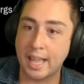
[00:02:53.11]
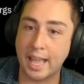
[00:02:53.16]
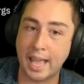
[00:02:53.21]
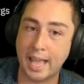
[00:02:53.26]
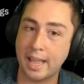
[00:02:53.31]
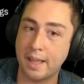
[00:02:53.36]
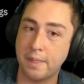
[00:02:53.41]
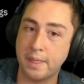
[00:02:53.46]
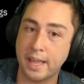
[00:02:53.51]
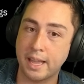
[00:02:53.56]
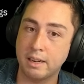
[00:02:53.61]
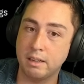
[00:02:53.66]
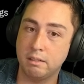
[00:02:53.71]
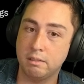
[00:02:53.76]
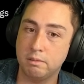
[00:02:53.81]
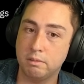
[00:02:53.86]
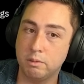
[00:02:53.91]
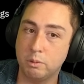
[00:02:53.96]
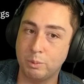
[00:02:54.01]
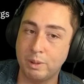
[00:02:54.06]
and
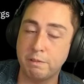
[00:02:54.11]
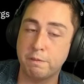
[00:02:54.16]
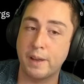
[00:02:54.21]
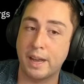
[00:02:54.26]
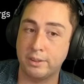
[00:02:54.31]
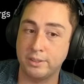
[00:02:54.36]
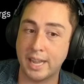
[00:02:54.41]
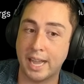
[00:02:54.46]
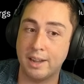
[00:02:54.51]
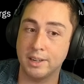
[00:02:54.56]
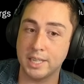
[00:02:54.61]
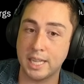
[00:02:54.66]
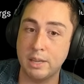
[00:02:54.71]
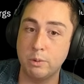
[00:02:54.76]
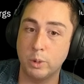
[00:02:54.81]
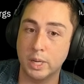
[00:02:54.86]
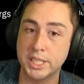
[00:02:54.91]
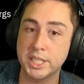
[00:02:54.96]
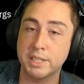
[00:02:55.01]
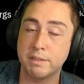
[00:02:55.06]
then we found out he
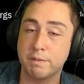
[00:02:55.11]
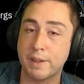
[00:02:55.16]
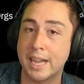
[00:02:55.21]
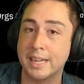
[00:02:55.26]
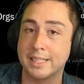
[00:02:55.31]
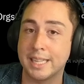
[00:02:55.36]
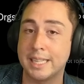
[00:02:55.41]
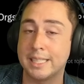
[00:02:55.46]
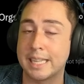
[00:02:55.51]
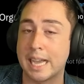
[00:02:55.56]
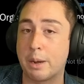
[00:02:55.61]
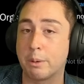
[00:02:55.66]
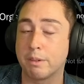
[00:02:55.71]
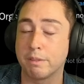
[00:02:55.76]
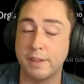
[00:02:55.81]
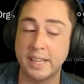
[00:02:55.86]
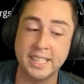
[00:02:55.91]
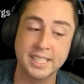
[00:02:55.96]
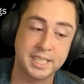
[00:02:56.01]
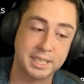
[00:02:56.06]
was in fact a tower
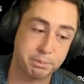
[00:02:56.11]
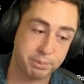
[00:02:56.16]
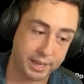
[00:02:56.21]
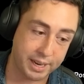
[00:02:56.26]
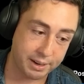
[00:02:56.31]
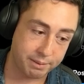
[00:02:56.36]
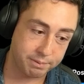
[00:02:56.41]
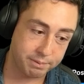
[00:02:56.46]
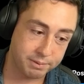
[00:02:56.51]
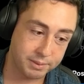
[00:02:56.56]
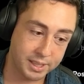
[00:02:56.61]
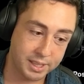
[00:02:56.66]
fantasy player.